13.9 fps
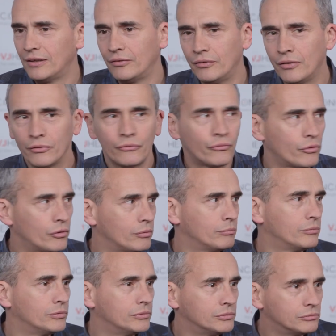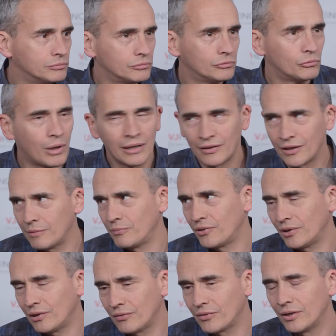not from wild type
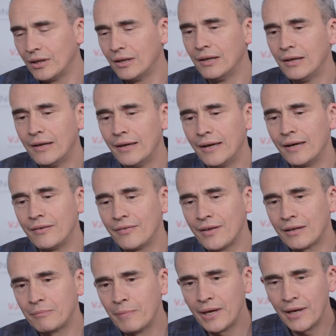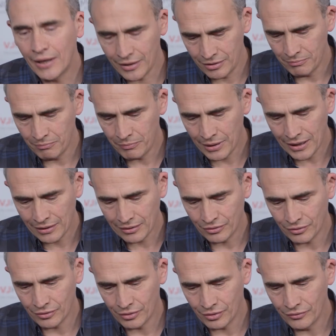cells, and that may have impact
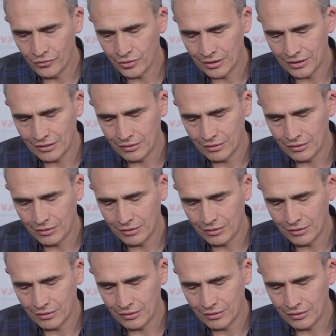on the